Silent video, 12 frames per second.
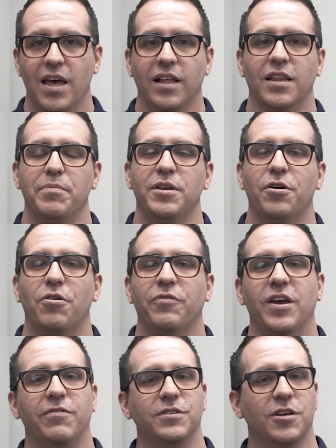Let me know if
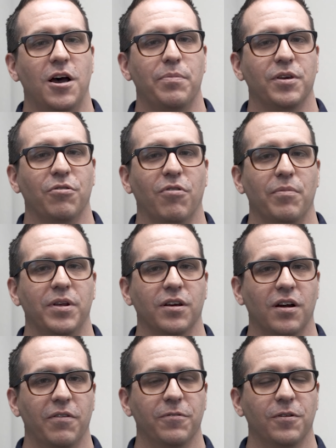you have a topic you want me to
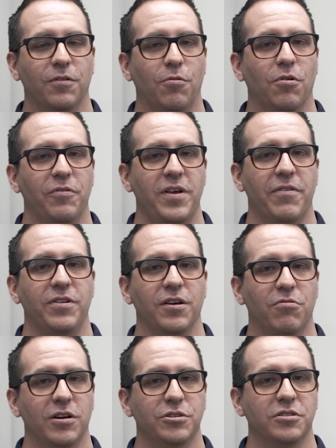cover, or if you have any
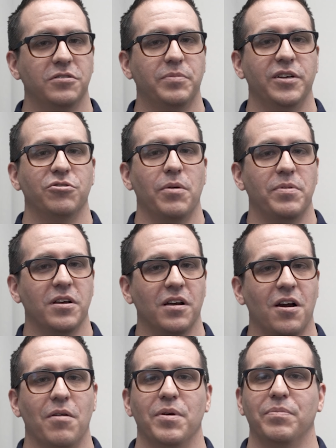questions by dropping a
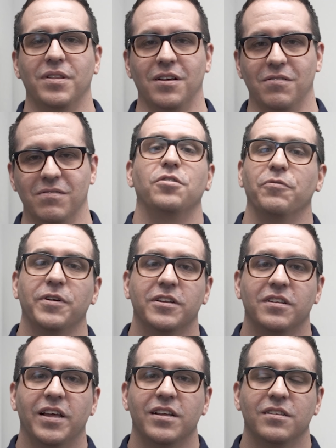comment below. Don't
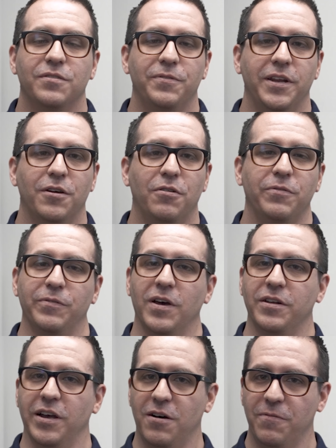forget to like this video if you
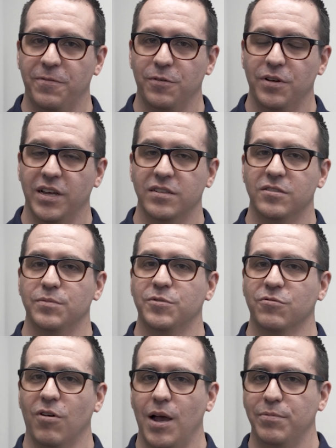found it helpful, and
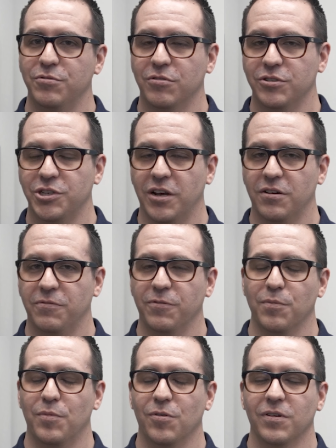subscribe to our channel
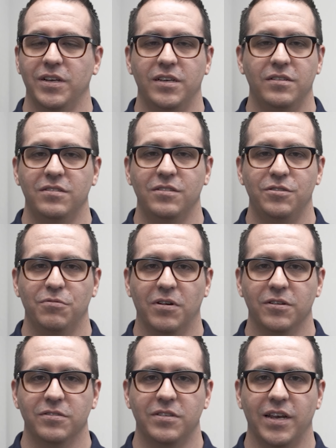for more easy to
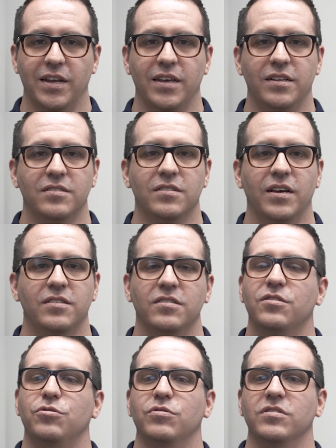understand insights
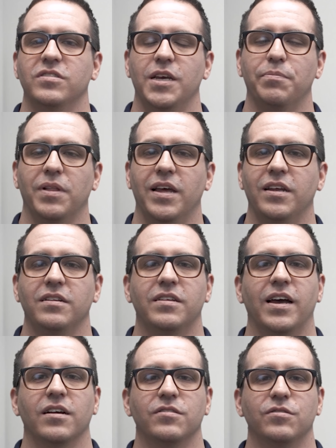into estate planning,
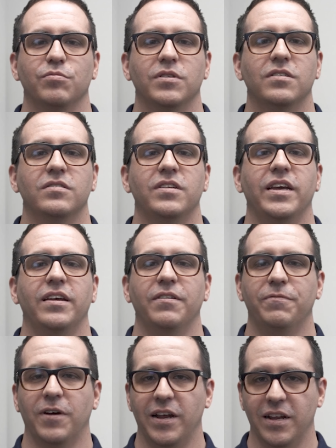taxes, real estate,
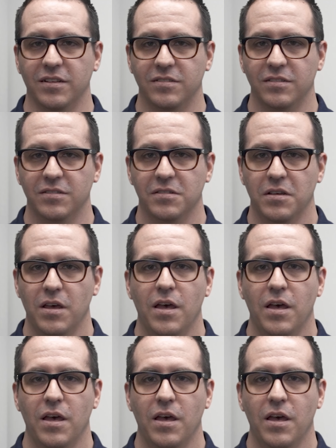and finances.